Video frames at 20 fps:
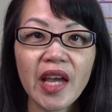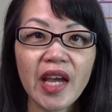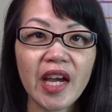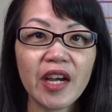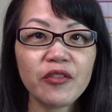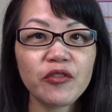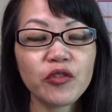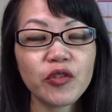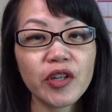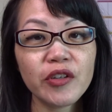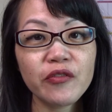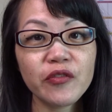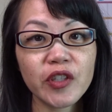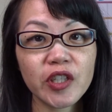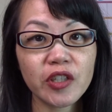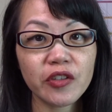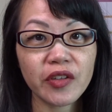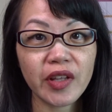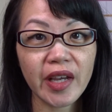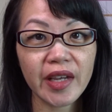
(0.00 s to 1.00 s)
After I
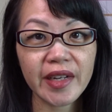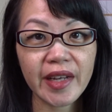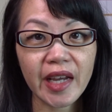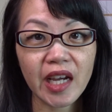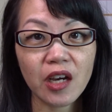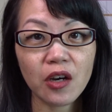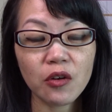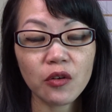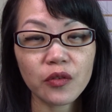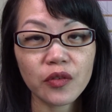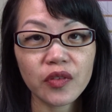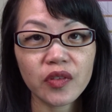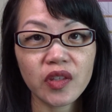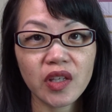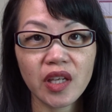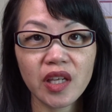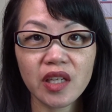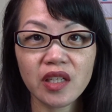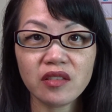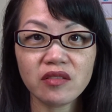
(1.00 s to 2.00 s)
figured that out,
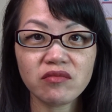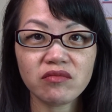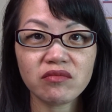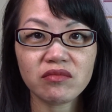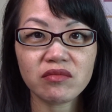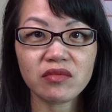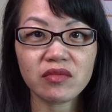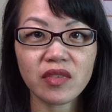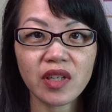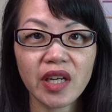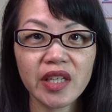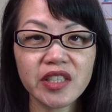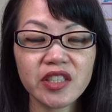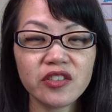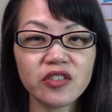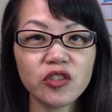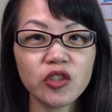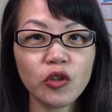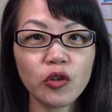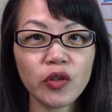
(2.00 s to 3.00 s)
then I
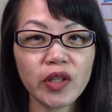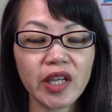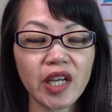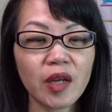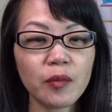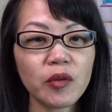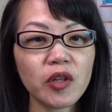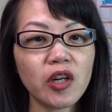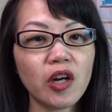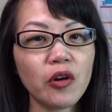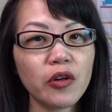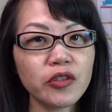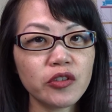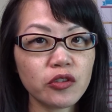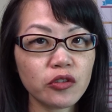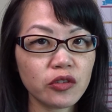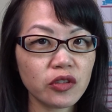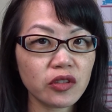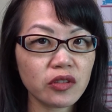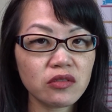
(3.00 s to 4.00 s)
just know like I'm gonna always
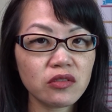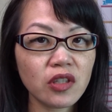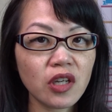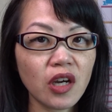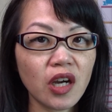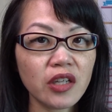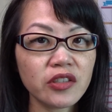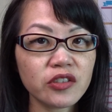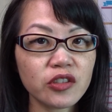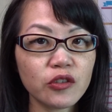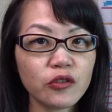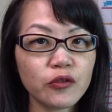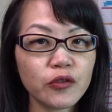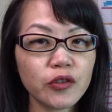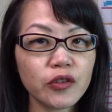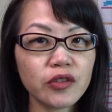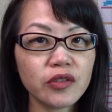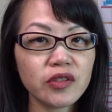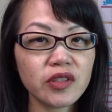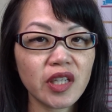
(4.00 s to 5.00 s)
go to Costco
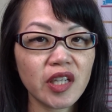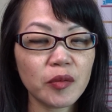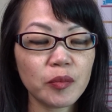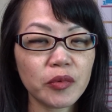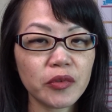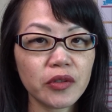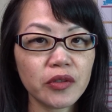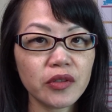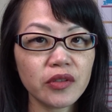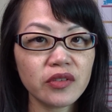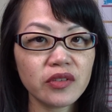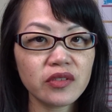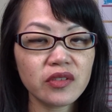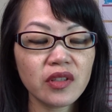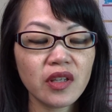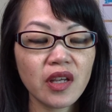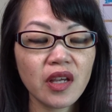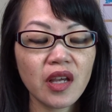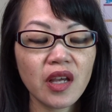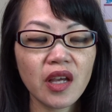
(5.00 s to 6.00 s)
for diapers,
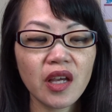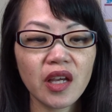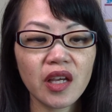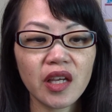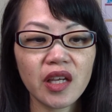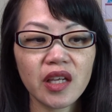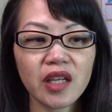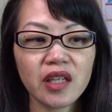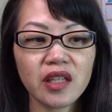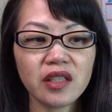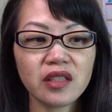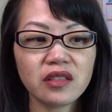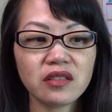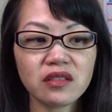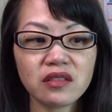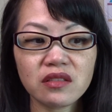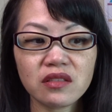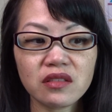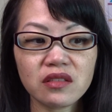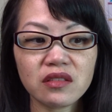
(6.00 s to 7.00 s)

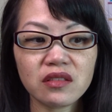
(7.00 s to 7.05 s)
and